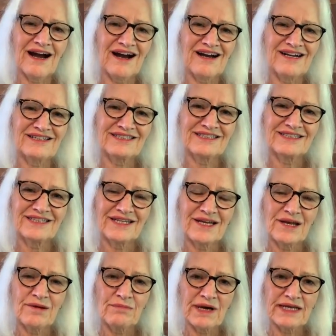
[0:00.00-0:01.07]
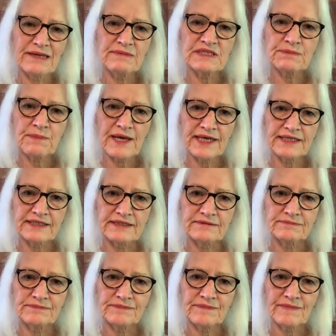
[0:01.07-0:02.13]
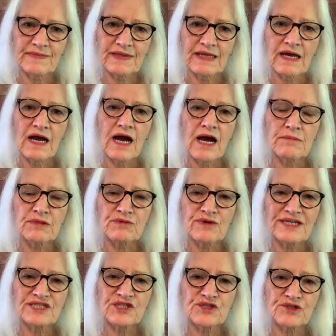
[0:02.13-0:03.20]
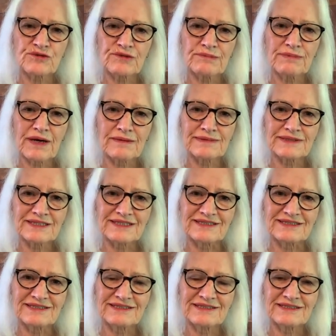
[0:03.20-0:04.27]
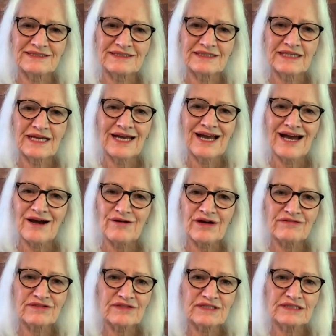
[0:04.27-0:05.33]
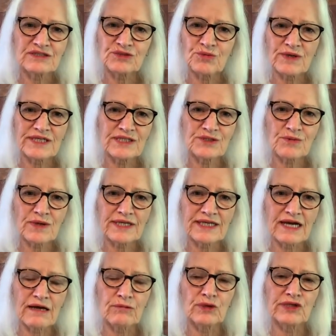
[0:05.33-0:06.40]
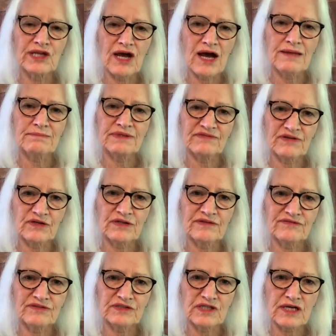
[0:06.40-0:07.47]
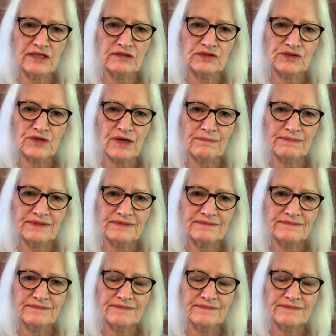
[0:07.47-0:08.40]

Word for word: Hi, my name is Peggy. I'm a registered Republican. However, in 2020, I will not be voting for Donald Trump.